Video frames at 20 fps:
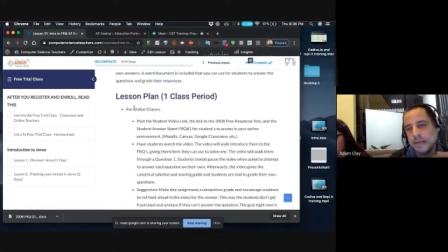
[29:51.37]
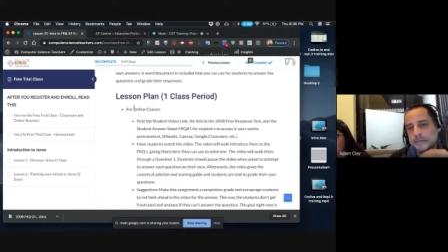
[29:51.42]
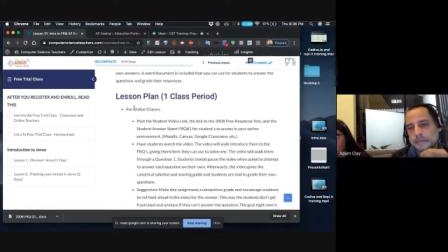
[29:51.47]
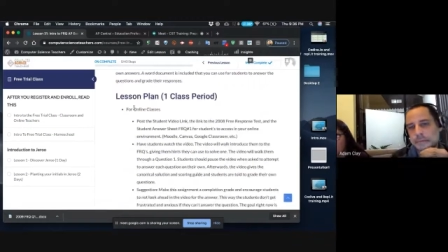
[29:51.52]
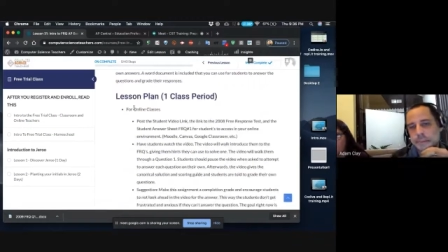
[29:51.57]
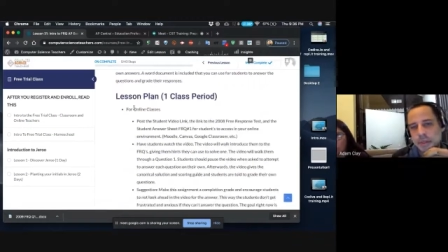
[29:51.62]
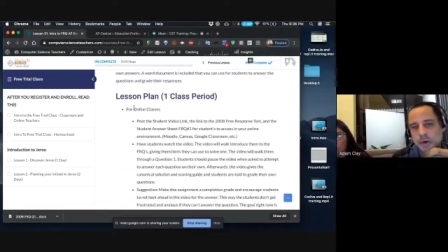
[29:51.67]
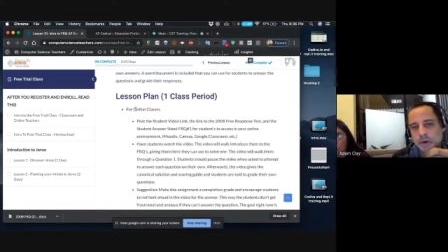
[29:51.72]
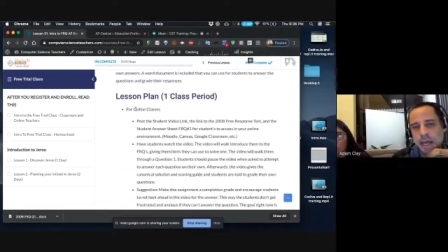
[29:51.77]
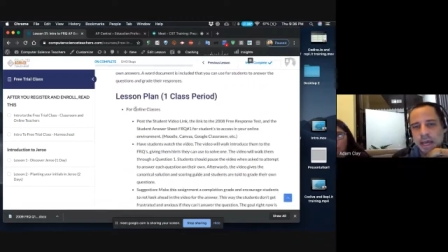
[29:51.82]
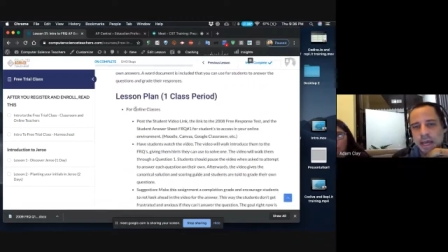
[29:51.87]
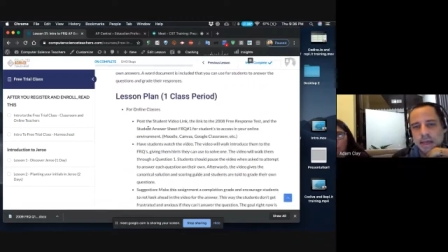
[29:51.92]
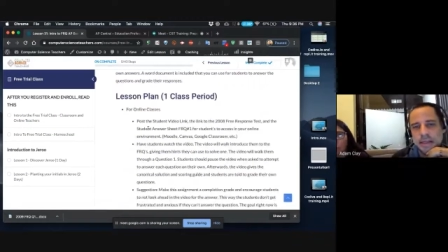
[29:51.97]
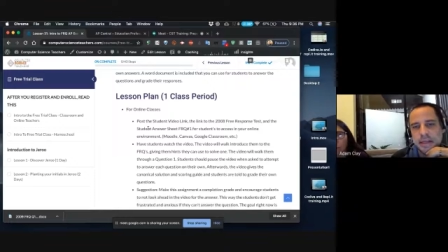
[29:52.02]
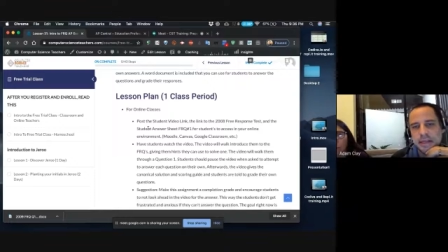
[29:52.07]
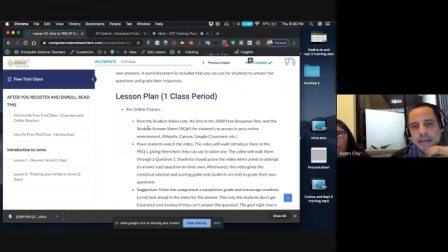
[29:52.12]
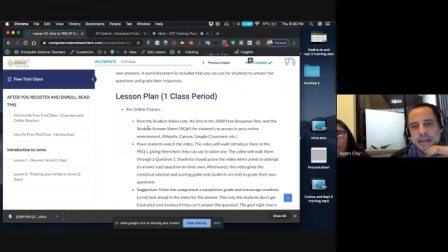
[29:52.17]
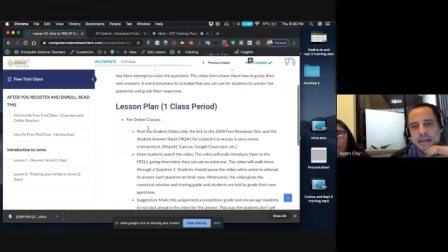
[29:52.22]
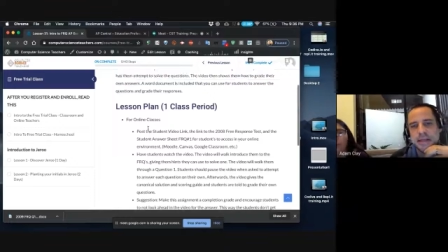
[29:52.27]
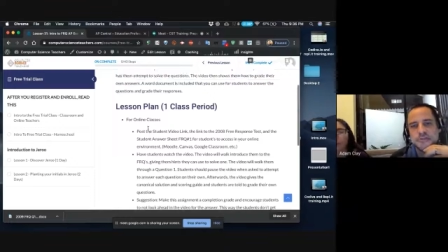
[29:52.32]
So I did
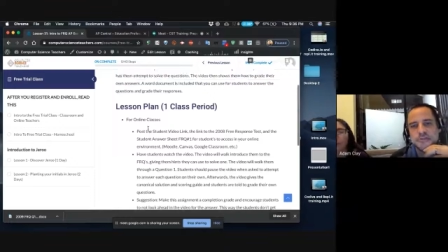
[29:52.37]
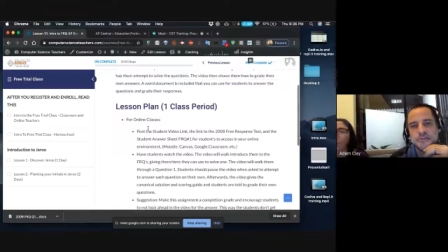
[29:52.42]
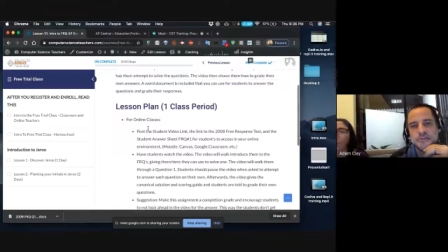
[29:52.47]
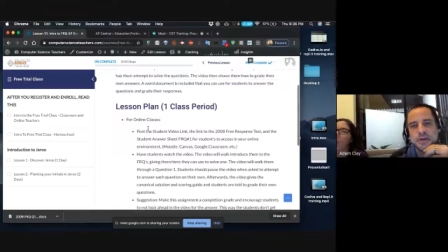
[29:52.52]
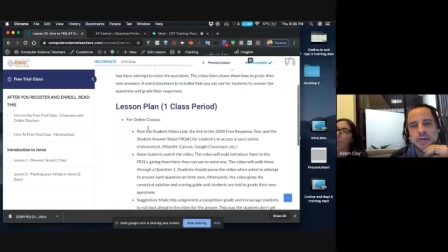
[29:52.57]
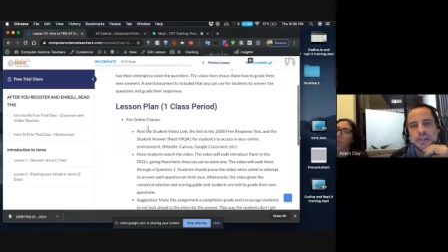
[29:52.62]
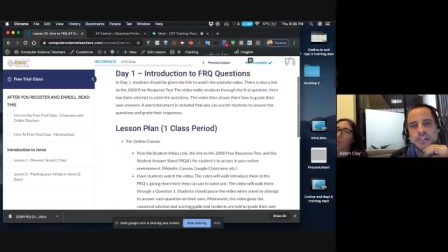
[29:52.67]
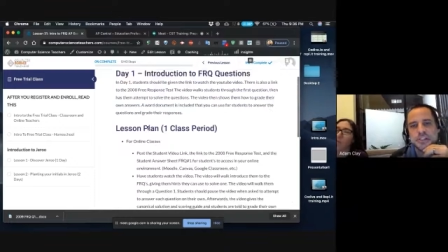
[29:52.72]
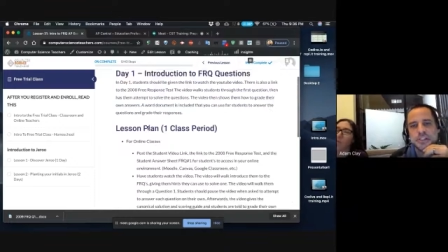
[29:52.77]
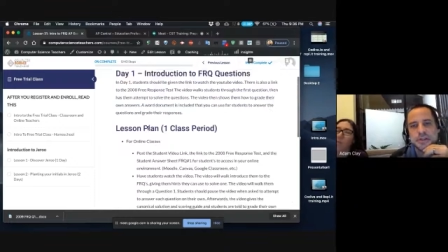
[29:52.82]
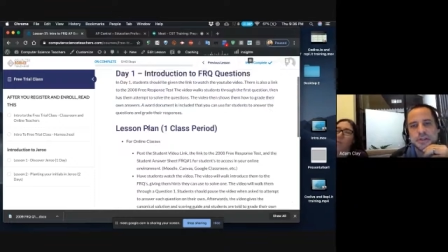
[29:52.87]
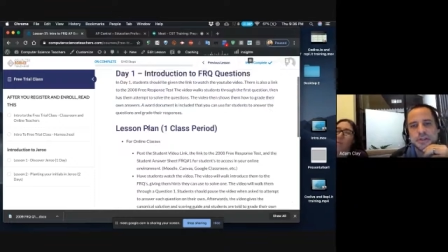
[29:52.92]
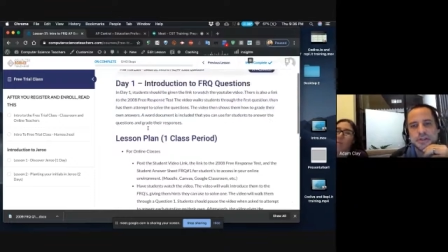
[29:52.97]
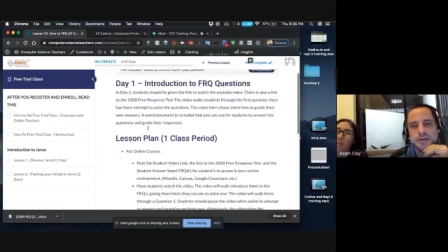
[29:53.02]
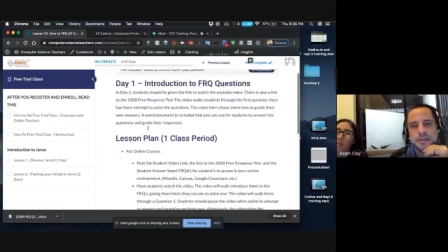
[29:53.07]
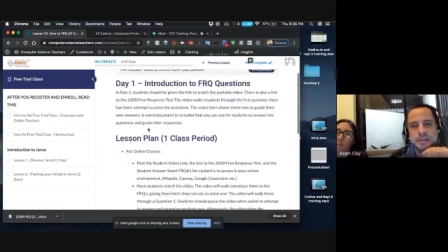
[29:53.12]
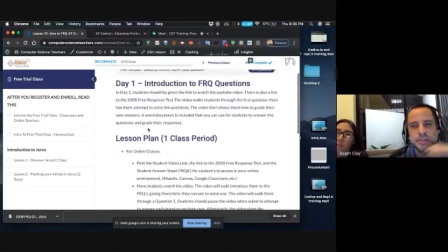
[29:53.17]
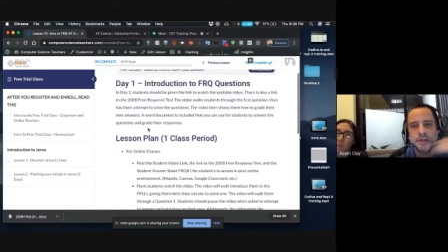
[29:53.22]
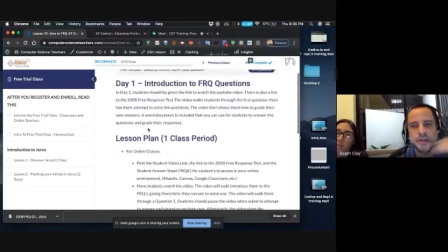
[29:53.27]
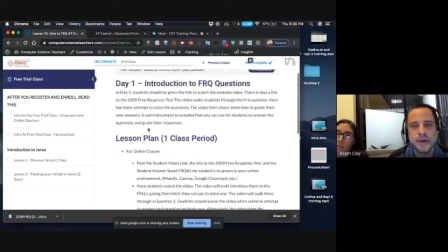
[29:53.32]
an introduction
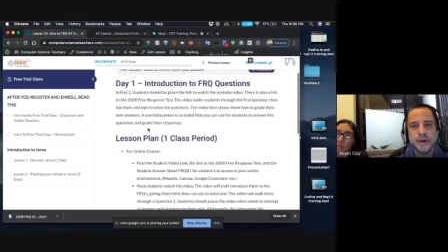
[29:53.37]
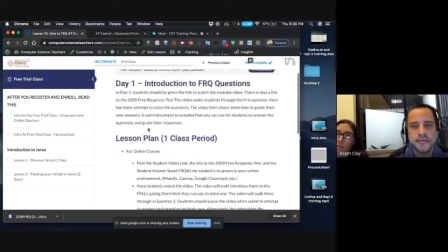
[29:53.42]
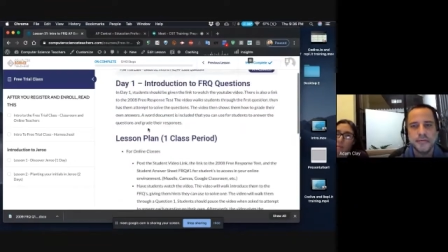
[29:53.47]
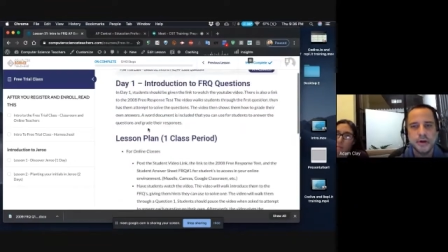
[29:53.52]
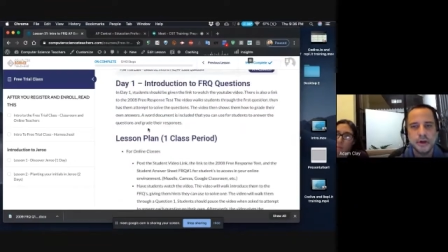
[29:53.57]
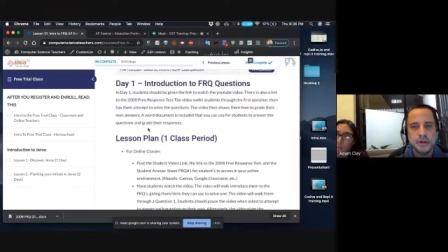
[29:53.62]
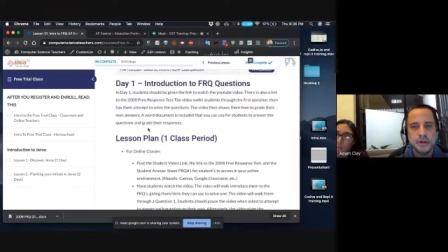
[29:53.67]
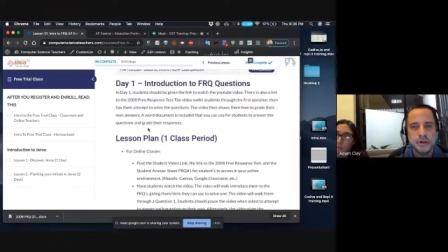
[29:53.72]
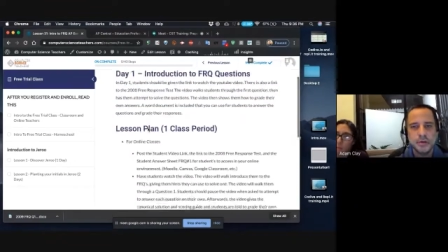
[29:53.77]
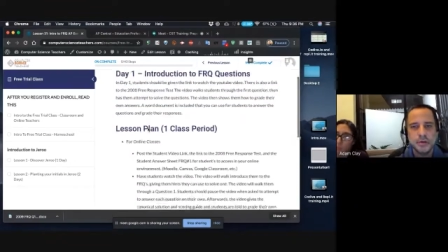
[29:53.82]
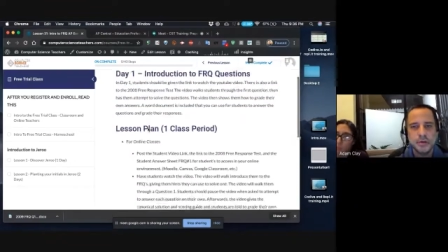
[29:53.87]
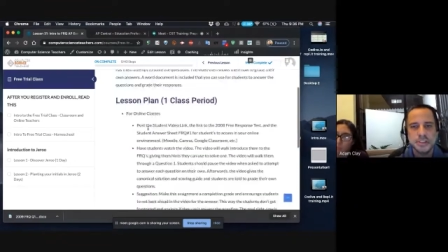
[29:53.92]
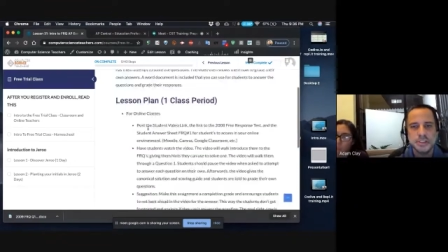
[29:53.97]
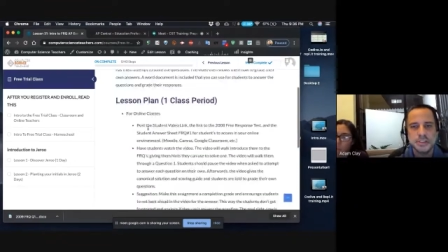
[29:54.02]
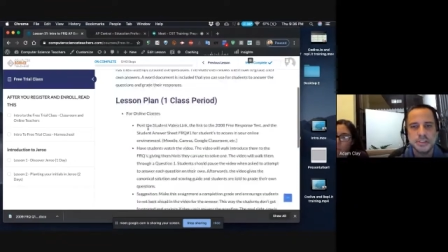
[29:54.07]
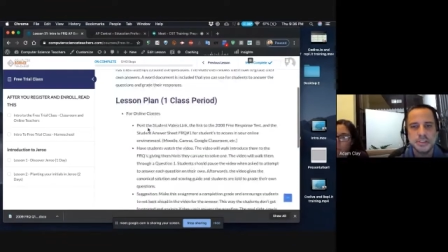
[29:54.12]
to FRQ questions.